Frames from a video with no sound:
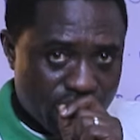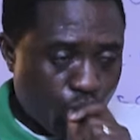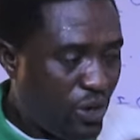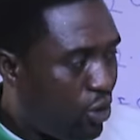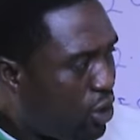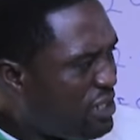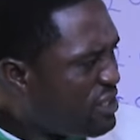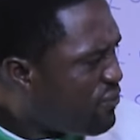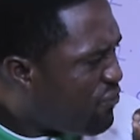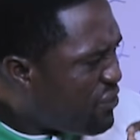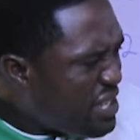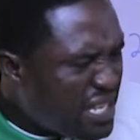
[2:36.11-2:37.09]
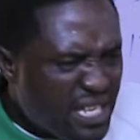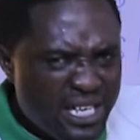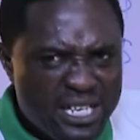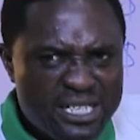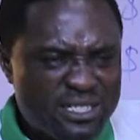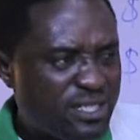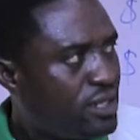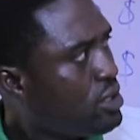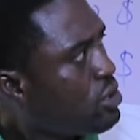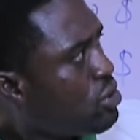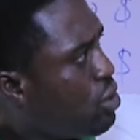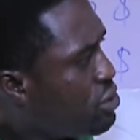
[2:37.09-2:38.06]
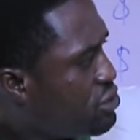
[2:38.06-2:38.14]
We call it fixed
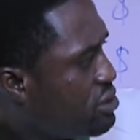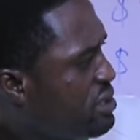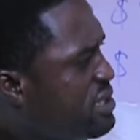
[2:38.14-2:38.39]
cost.